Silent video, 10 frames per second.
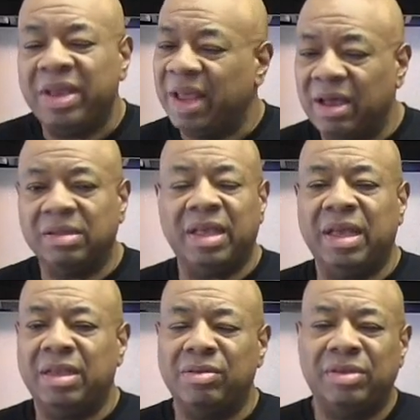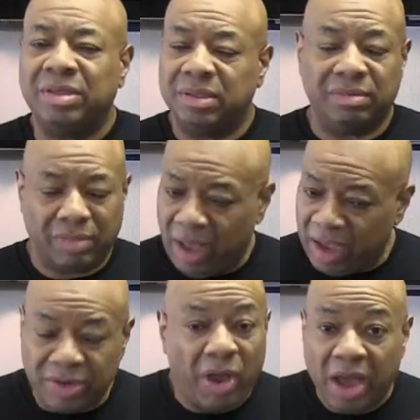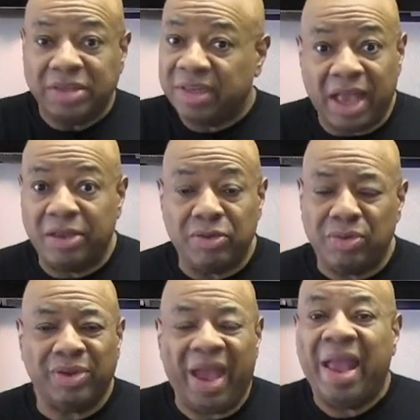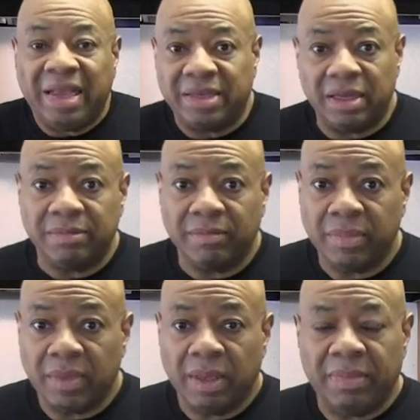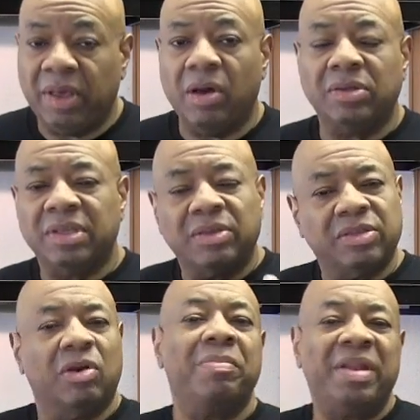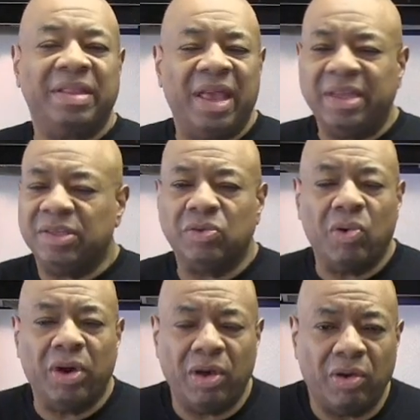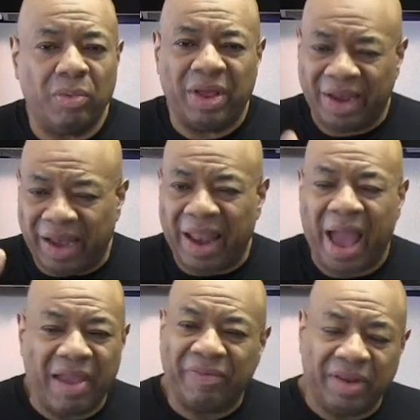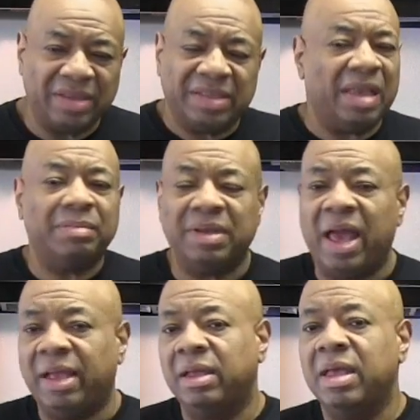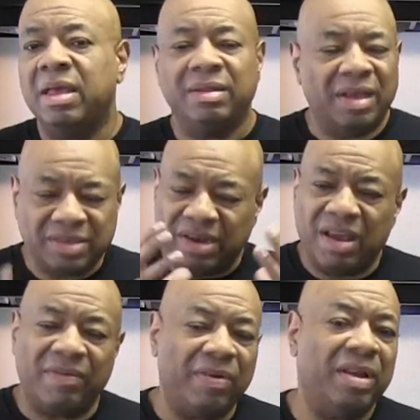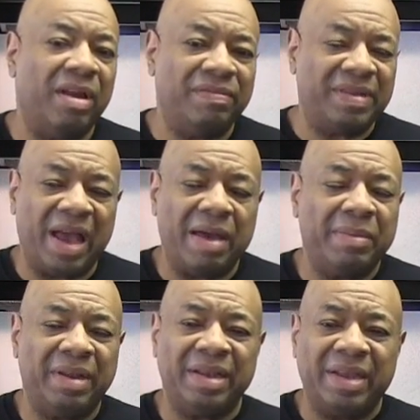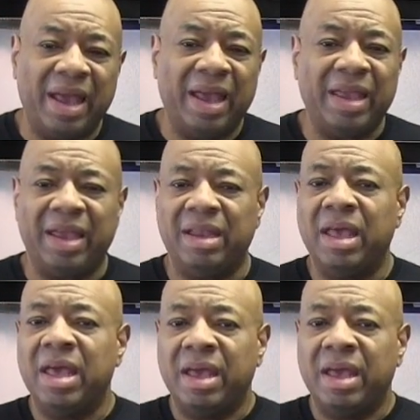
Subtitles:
to eat healthy, and you just, I understand you can't, because there's so many things that's going on with life, and it seems like there's never enough time in the day. And